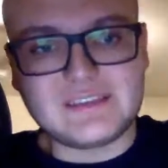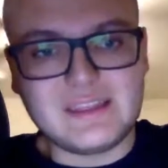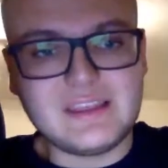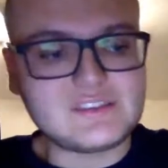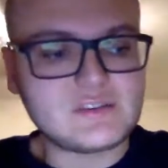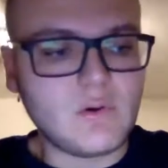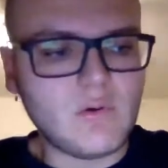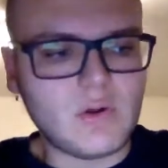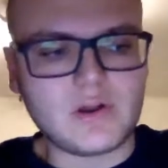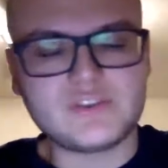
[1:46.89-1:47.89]
And these
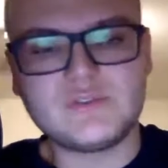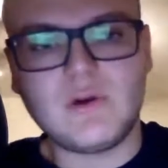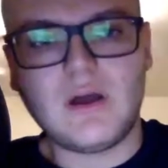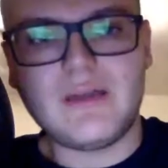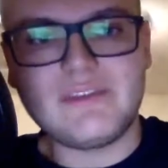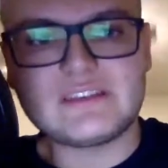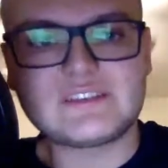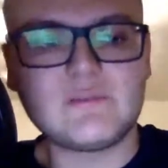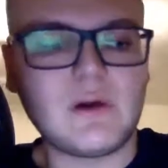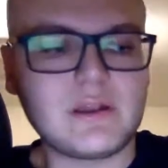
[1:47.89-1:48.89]
scorers, you
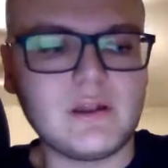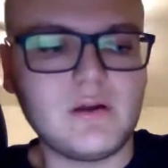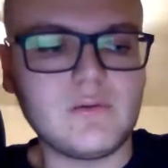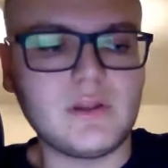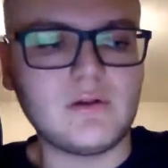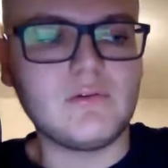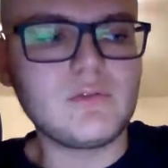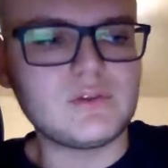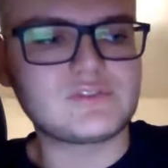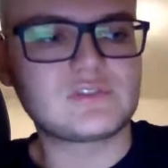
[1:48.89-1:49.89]
obviously want to know, who
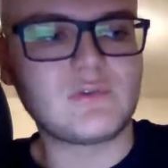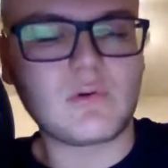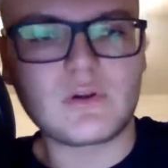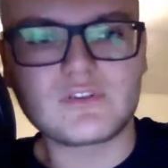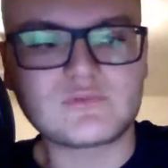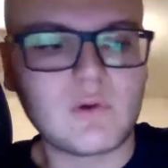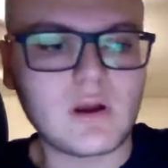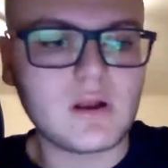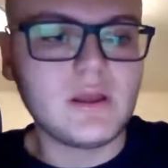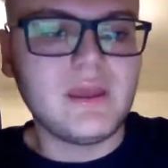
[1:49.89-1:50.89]
those scorers were.